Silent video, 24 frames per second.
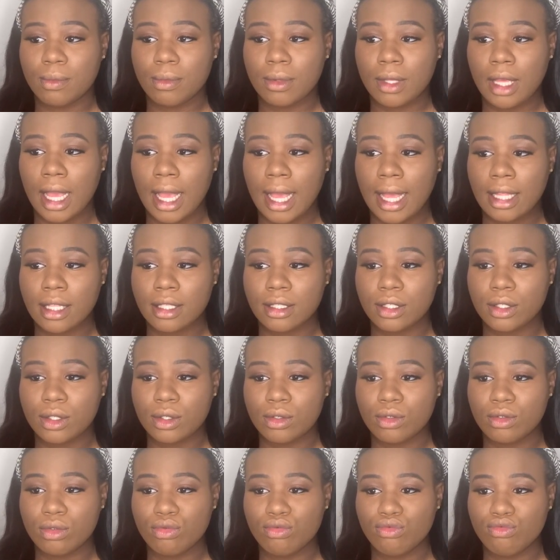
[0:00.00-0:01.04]
cat
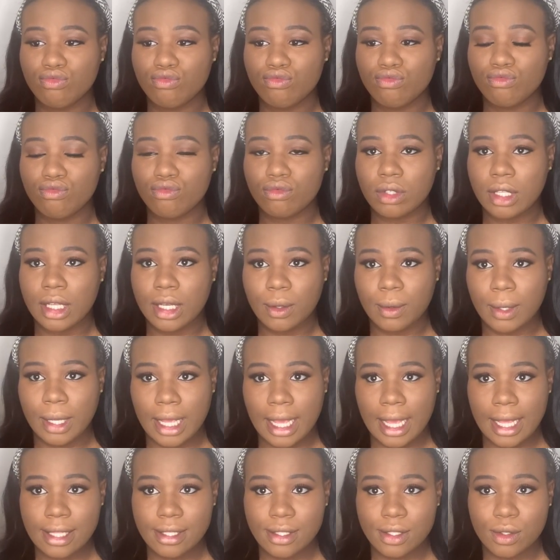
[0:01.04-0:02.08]
suit, liquid
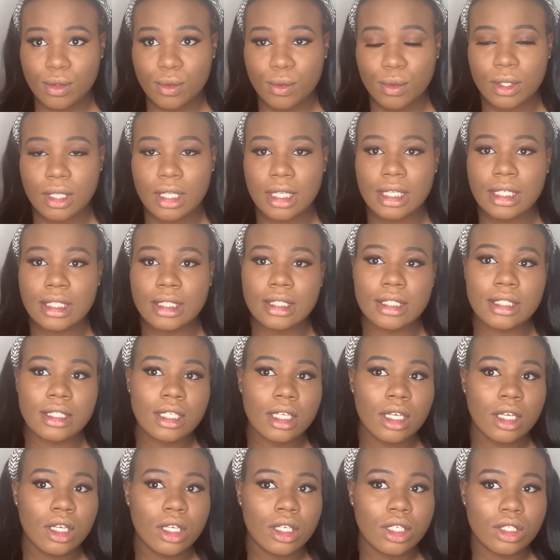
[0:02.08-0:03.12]
cat suit. This
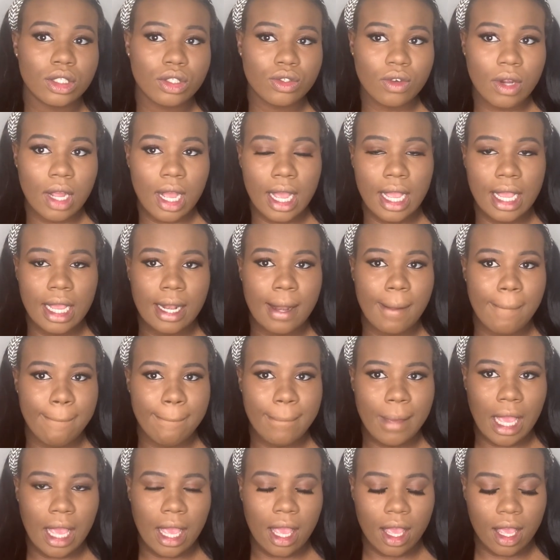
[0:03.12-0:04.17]
dry in a
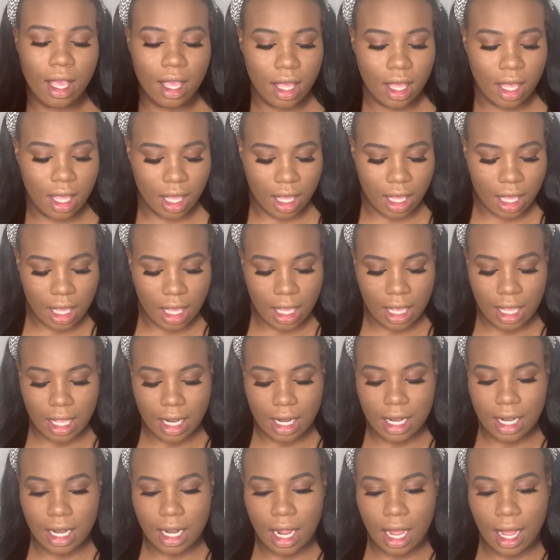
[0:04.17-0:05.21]
matte,
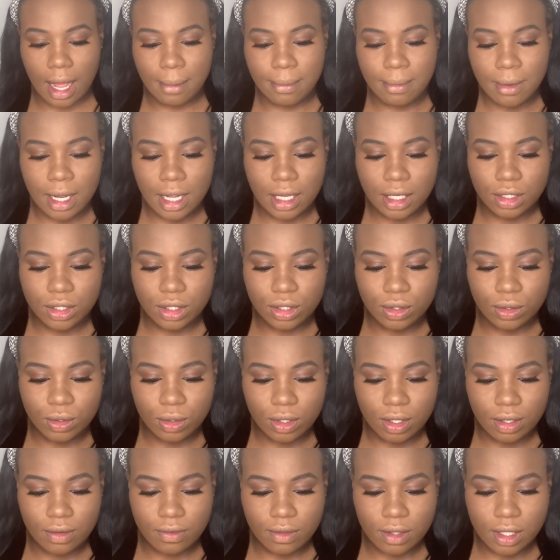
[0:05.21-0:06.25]
and I'm not
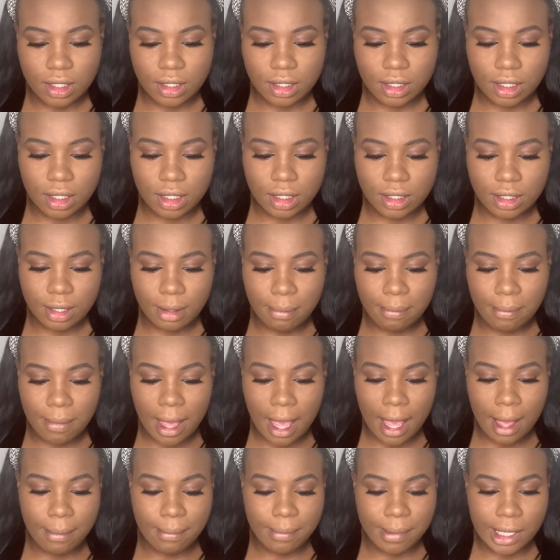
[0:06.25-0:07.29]
sure if this is a
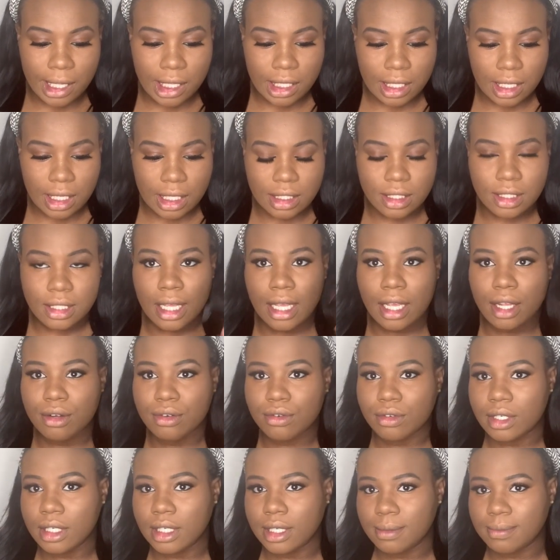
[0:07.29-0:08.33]
matte, but it say
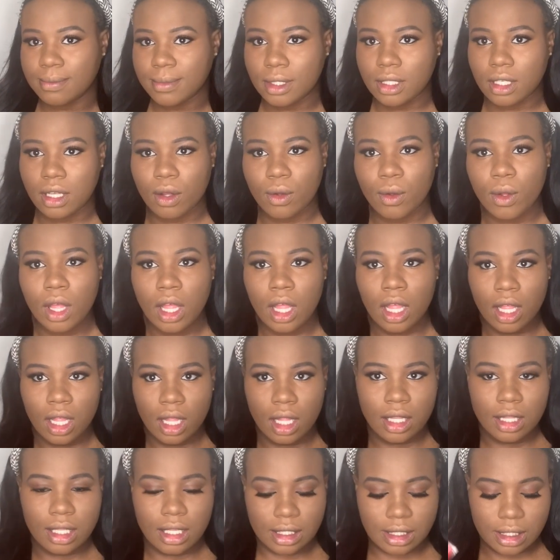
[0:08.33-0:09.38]
cream. So
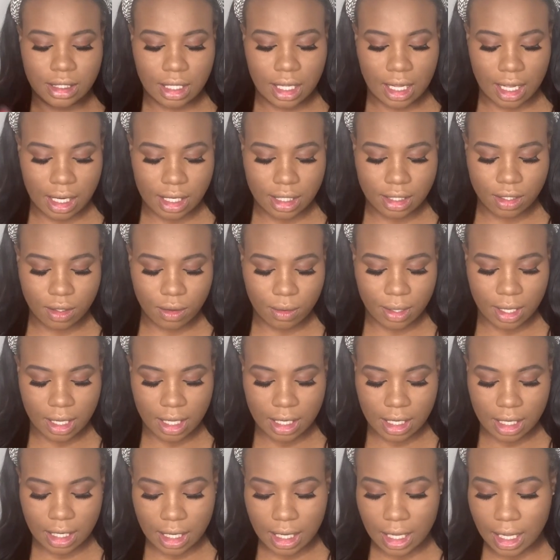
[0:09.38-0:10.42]
let's see how this go
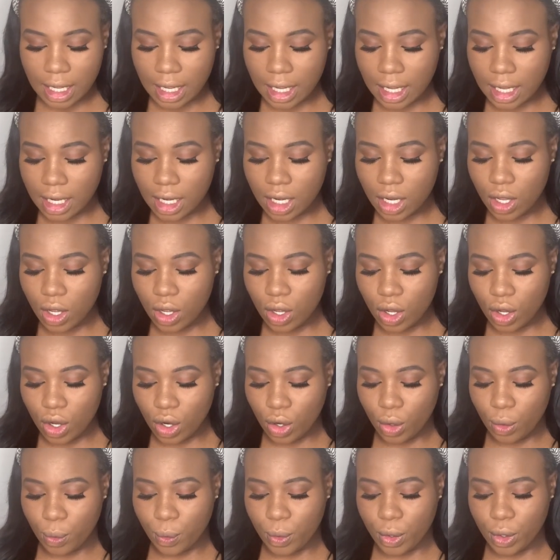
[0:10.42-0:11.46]
hand in hand.
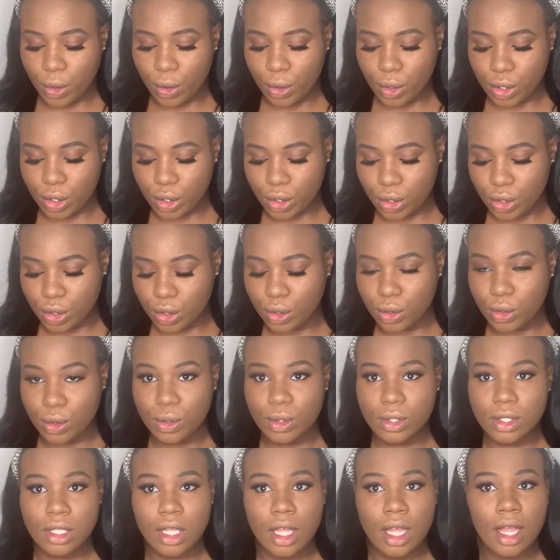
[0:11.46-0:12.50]
We're going to
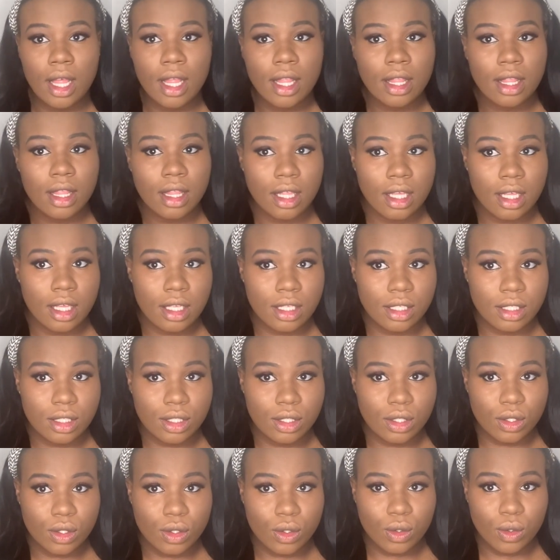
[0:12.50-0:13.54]
use
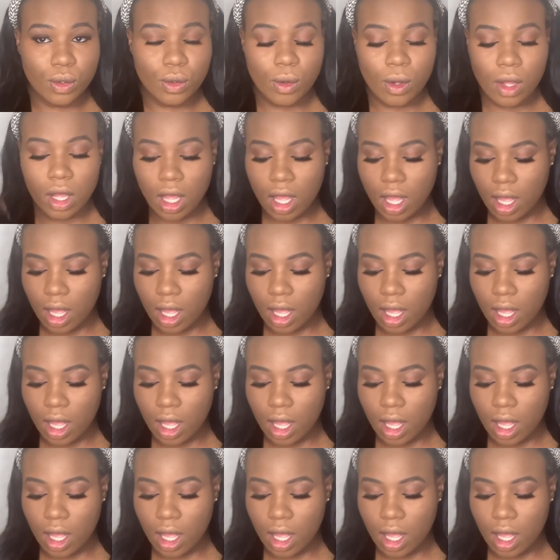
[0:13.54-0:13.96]
these two,